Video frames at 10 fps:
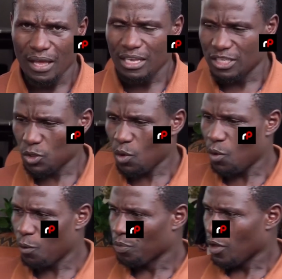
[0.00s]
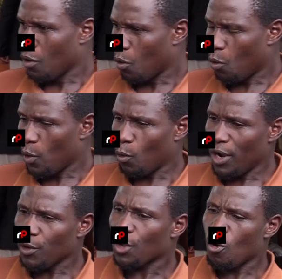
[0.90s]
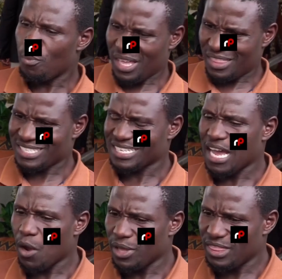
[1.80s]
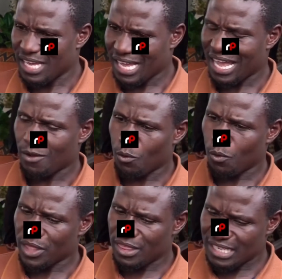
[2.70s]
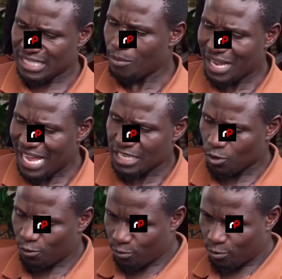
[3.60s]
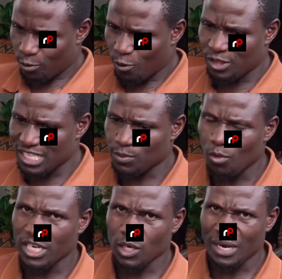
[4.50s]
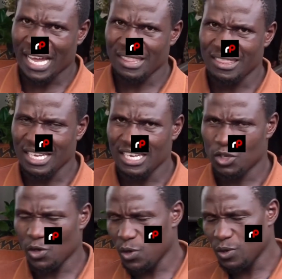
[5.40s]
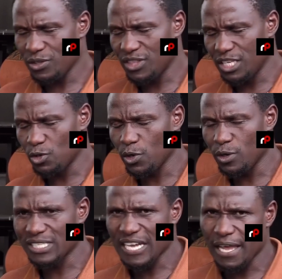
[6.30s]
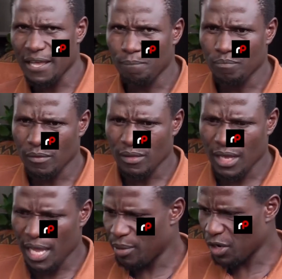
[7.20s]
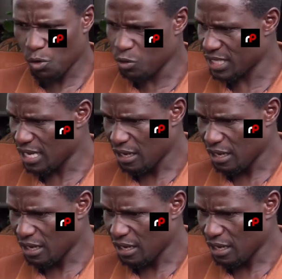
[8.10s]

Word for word: So when we compare this car with the with the same cars of, of this model, like the Toyota, the Toyota um, Urban Cruiser,